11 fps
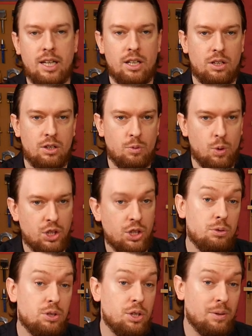get what
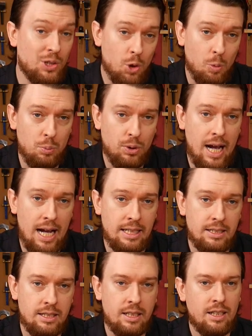you do and your
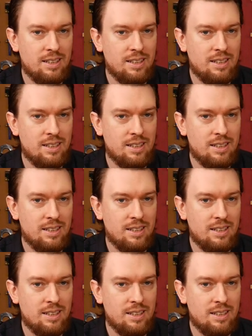brand